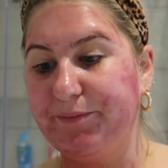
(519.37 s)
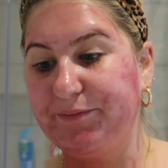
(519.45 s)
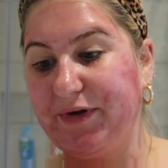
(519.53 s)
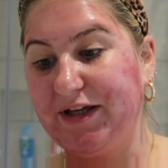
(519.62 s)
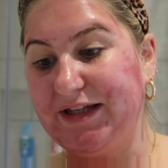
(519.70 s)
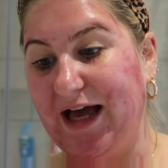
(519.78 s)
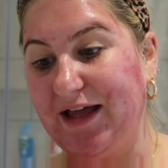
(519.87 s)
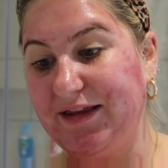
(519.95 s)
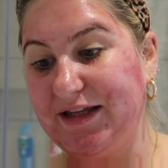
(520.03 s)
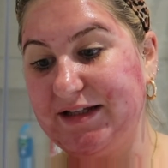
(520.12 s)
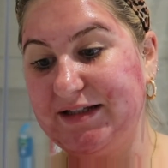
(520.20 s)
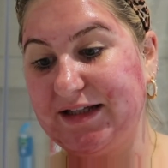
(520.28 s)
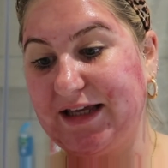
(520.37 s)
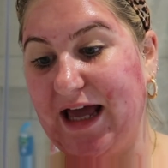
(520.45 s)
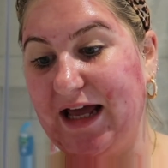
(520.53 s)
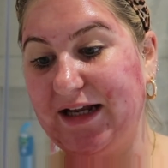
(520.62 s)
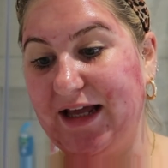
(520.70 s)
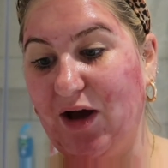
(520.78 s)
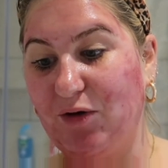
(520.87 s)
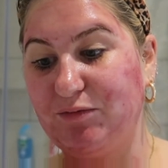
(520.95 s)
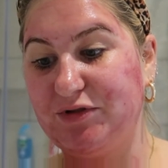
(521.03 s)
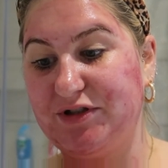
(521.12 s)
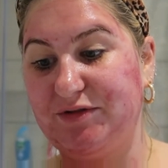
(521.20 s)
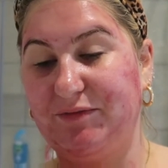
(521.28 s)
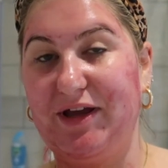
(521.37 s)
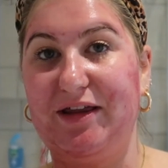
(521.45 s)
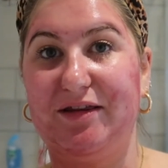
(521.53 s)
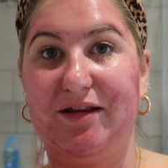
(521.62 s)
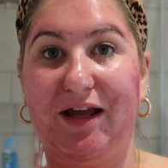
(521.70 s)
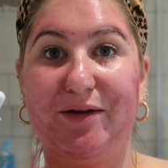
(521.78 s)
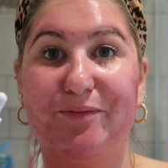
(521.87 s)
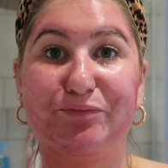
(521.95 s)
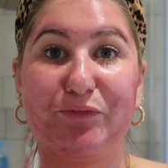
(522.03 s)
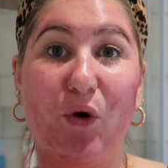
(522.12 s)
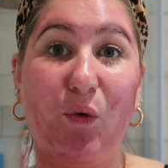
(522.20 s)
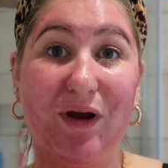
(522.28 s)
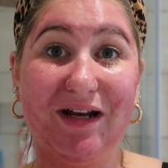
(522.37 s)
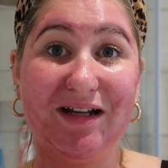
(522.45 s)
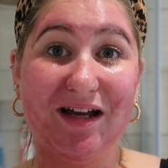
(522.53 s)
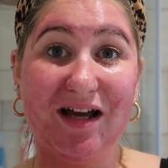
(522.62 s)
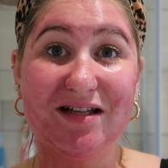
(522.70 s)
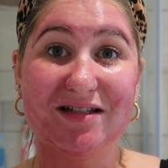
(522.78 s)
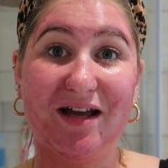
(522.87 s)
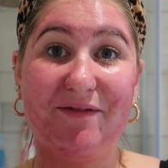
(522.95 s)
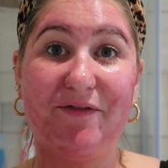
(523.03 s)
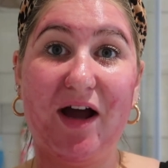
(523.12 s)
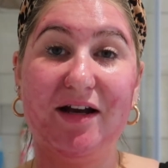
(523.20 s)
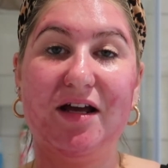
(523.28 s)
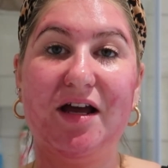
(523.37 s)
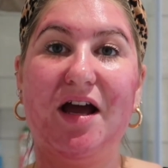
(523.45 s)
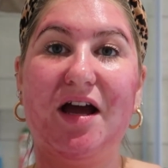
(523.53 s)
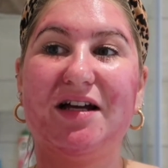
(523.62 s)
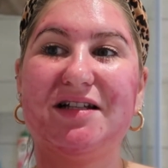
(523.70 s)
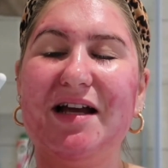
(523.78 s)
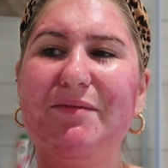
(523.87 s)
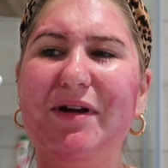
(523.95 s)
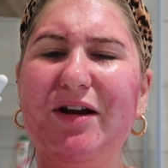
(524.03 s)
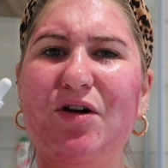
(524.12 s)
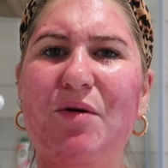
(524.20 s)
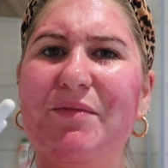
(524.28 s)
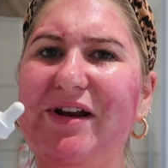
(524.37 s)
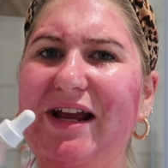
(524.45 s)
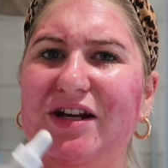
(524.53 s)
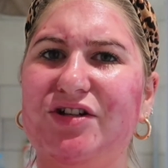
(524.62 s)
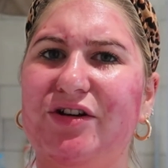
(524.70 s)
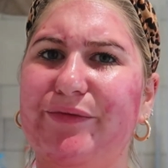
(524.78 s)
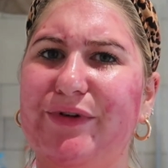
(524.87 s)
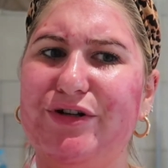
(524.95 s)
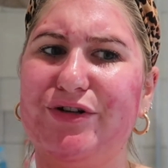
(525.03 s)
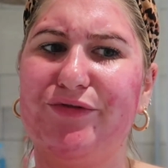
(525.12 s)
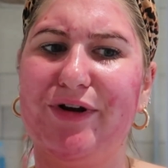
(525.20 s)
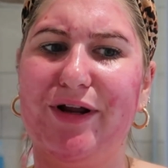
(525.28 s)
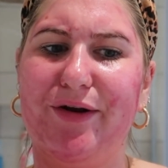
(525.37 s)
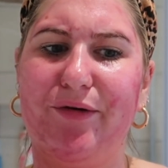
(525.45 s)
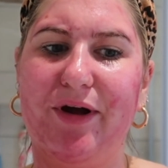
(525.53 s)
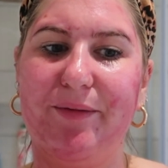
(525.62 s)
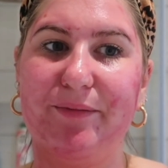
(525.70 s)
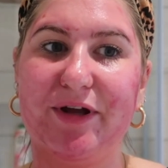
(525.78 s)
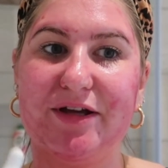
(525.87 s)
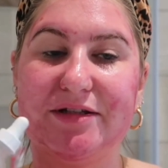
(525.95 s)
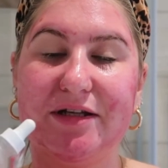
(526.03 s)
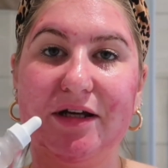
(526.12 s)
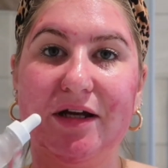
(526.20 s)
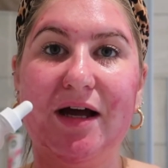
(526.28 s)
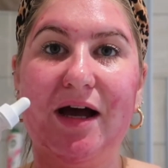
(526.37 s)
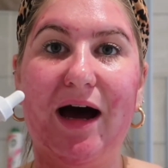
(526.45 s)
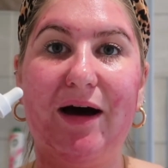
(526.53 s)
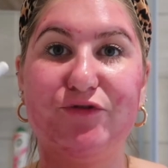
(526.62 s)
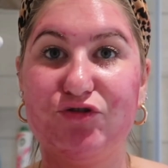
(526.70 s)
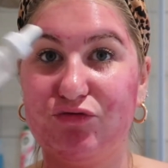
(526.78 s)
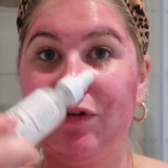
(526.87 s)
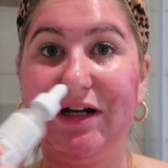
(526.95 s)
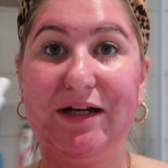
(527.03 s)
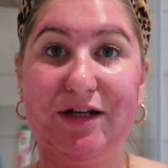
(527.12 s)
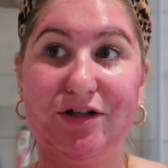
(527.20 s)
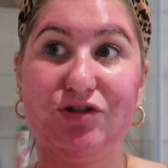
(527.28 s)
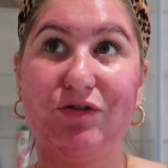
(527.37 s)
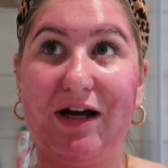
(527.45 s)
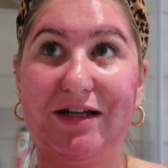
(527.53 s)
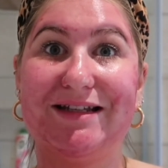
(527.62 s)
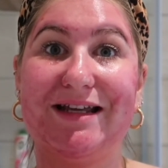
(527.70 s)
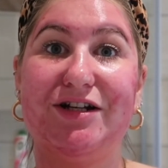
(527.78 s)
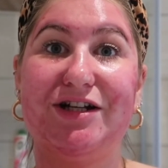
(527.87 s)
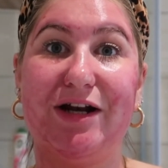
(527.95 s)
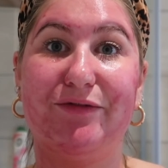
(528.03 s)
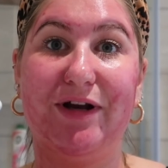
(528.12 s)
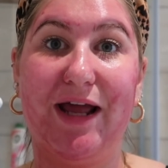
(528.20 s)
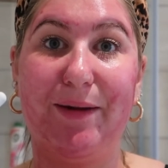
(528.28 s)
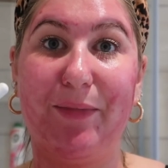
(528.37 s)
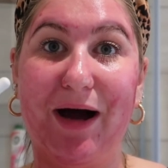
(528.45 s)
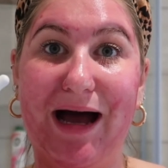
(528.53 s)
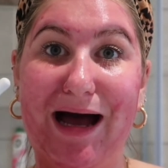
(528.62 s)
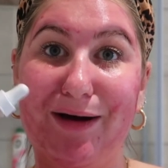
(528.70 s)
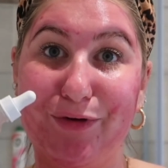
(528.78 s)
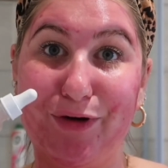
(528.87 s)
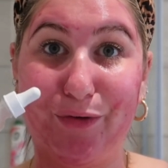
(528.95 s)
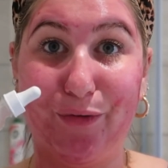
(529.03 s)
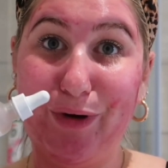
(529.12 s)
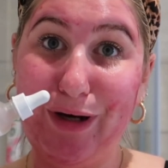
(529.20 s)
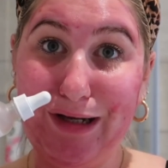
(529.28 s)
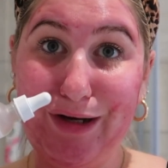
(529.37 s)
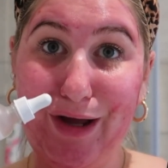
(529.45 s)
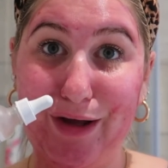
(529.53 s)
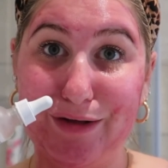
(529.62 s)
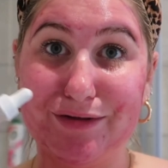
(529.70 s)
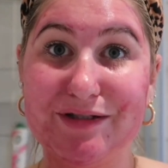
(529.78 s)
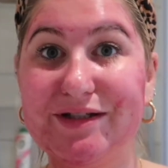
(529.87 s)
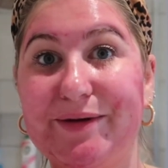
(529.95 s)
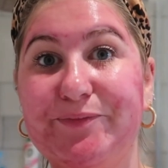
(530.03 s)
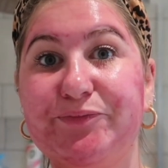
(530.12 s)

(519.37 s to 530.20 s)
But yeah, this again helps with like oiliness, I find, because I'm like combination, which is really annoying because I have really dry skin generally, but I have an oily nose,